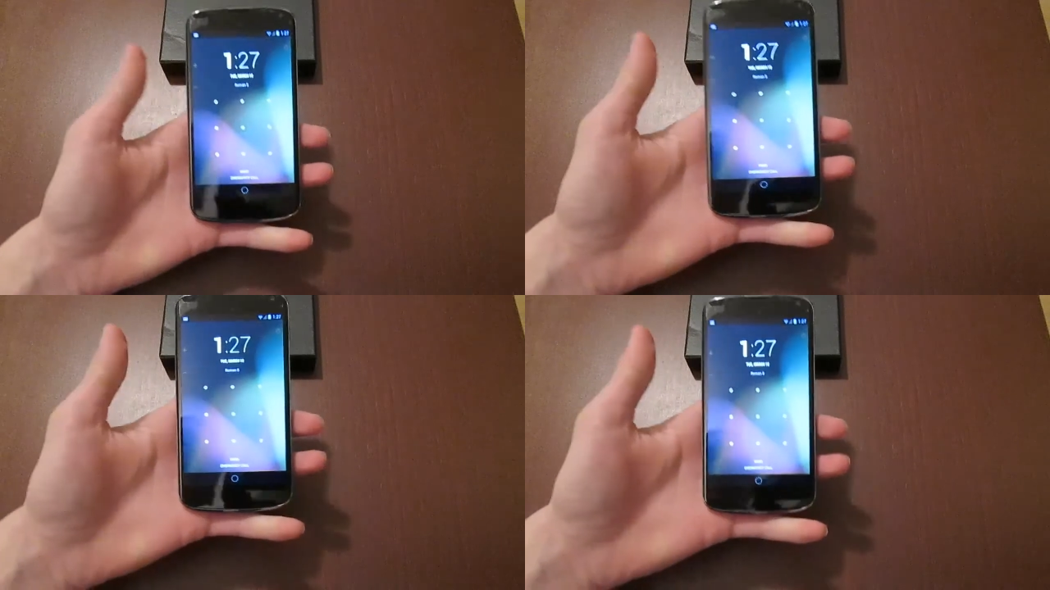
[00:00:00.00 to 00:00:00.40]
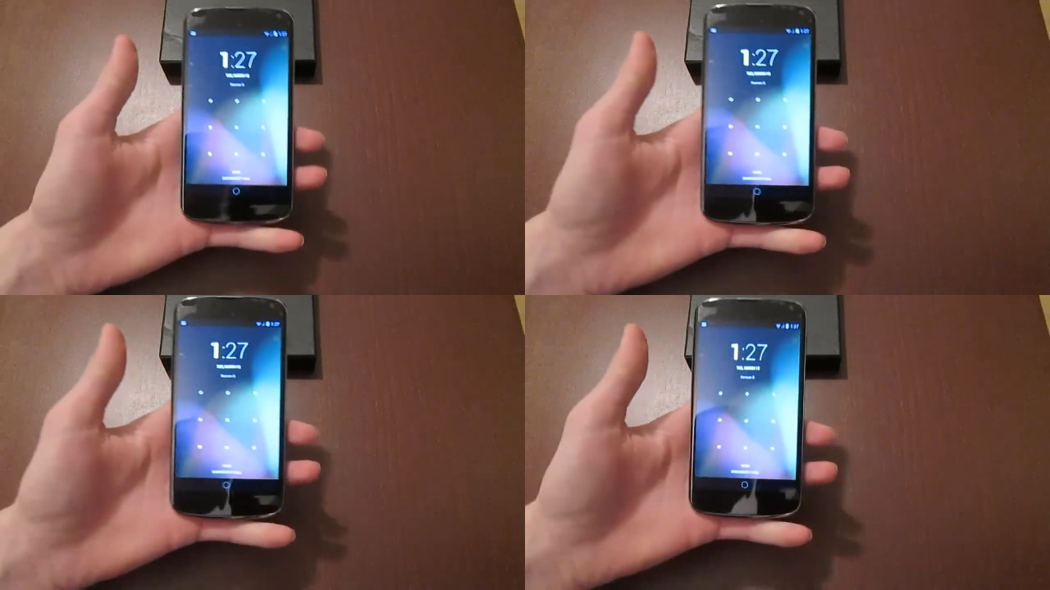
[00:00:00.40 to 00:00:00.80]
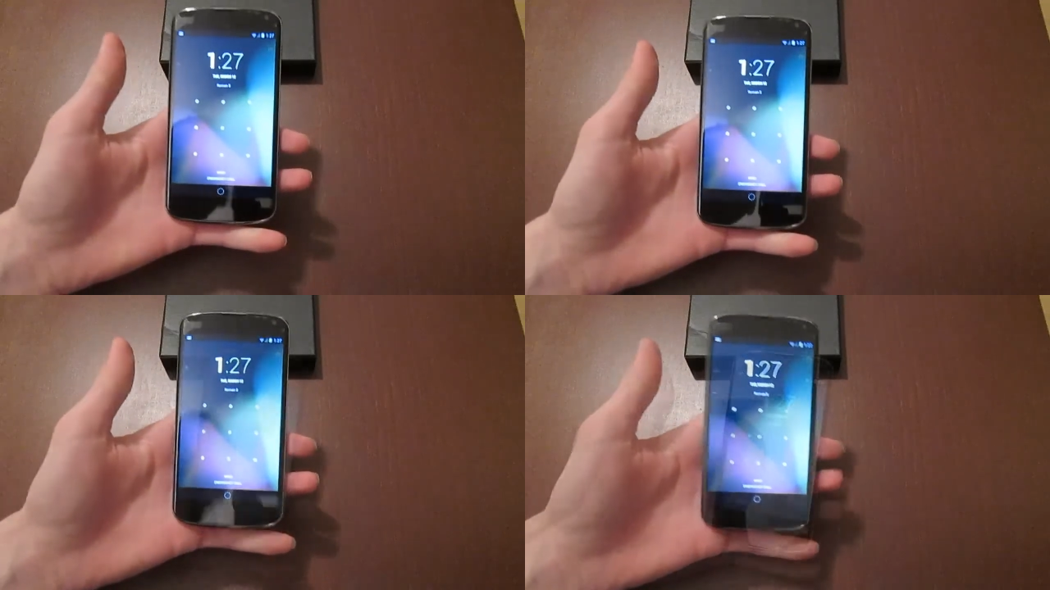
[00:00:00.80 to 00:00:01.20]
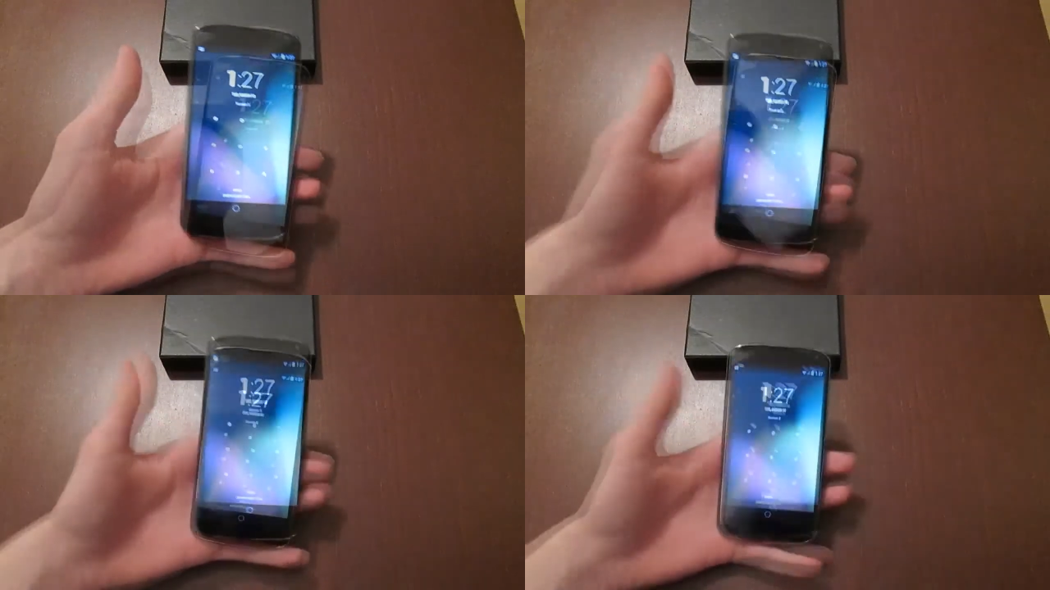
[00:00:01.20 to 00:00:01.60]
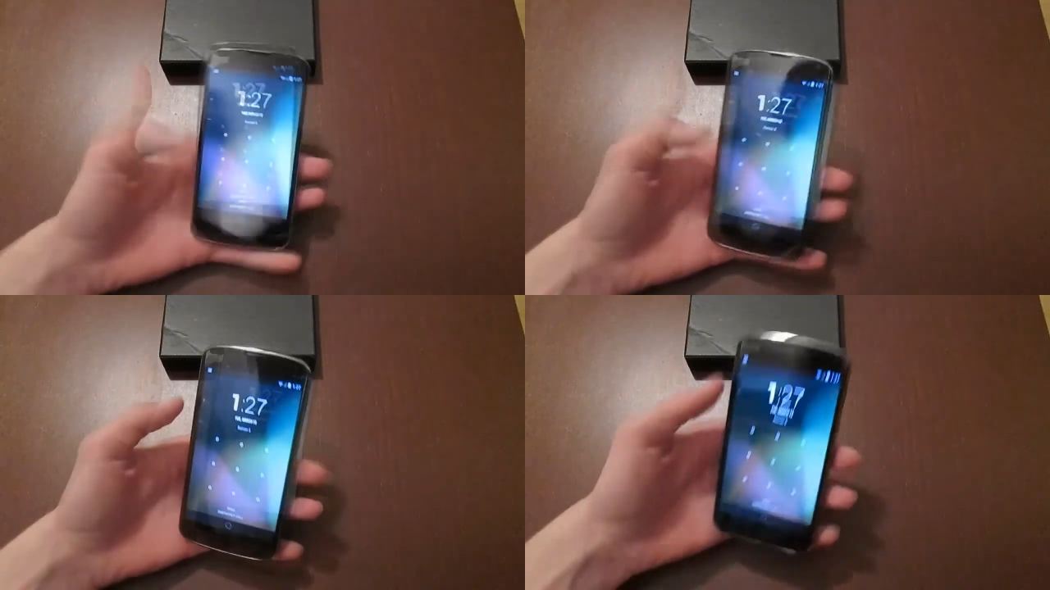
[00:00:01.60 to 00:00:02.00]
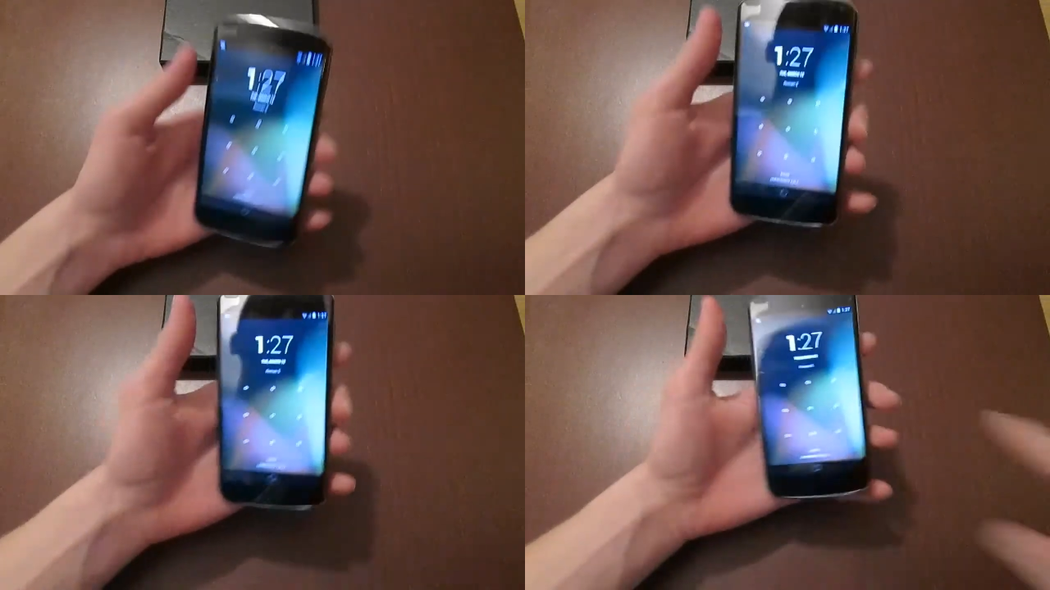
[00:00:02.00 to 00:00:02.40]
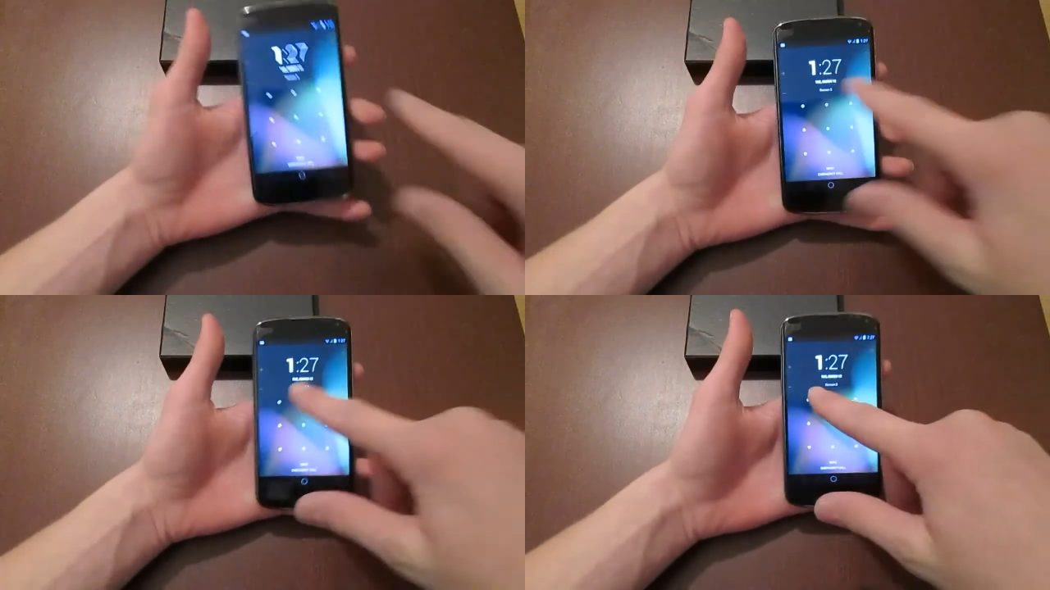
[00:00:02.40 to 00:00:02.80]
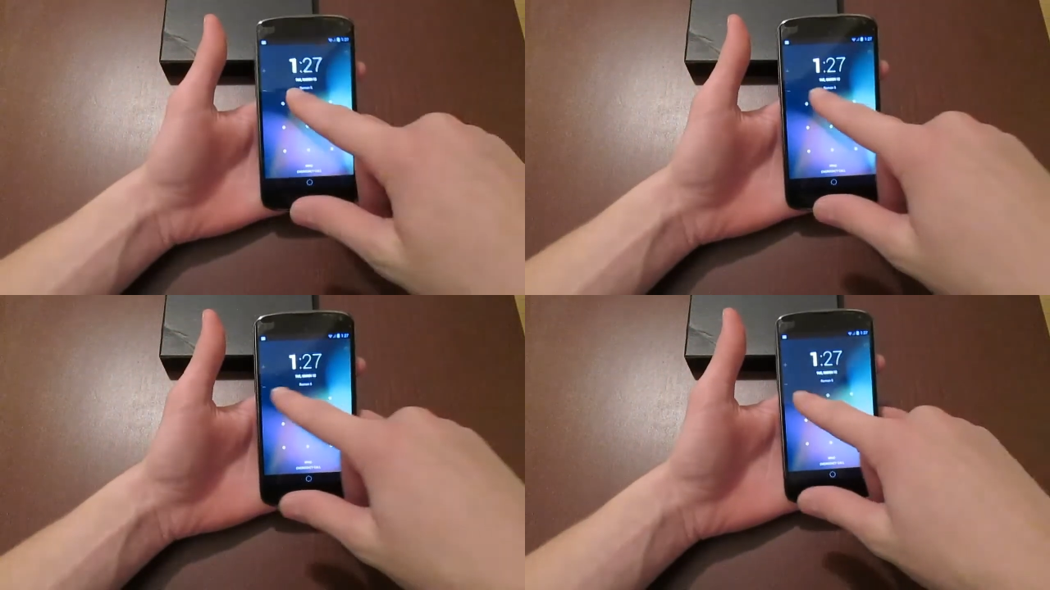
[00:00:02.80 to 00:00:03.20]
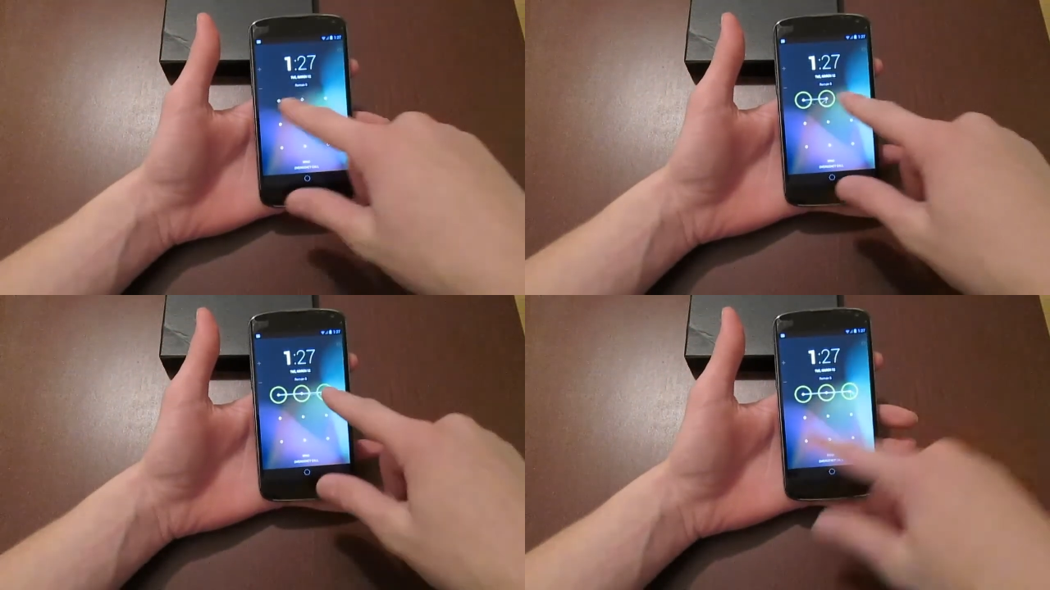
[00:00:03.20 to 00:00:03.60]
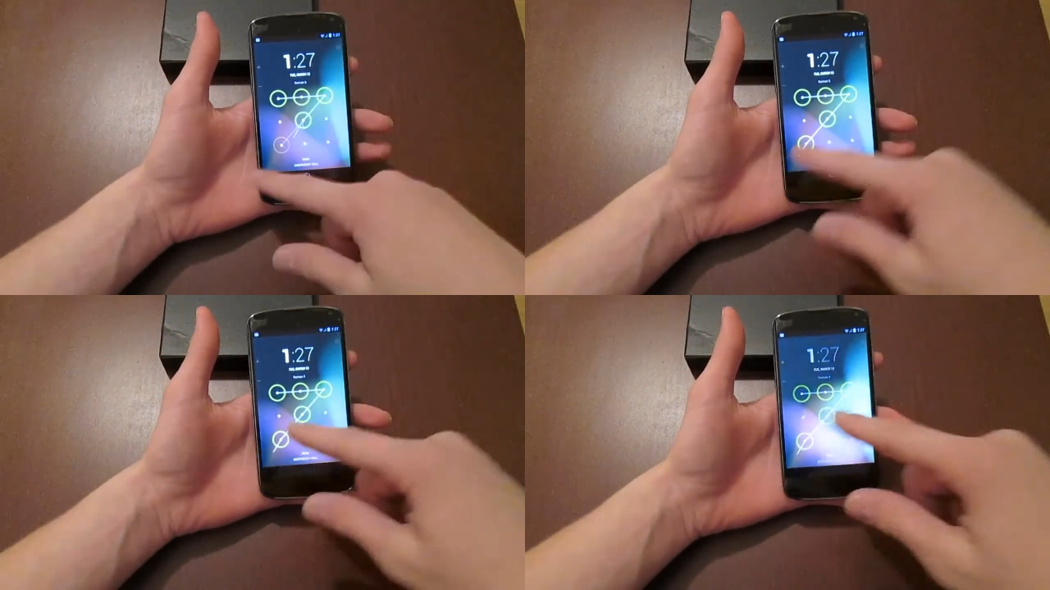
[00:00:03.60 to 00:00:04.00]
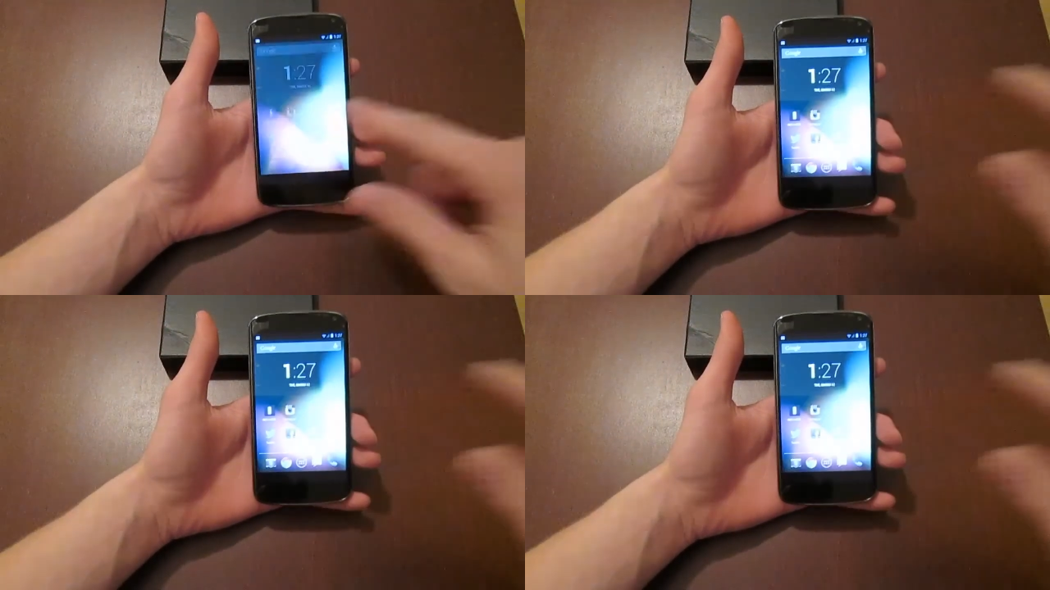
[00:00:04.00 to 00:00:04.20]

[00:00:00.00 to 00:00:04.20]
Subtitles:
Nobody's mouth can be seen.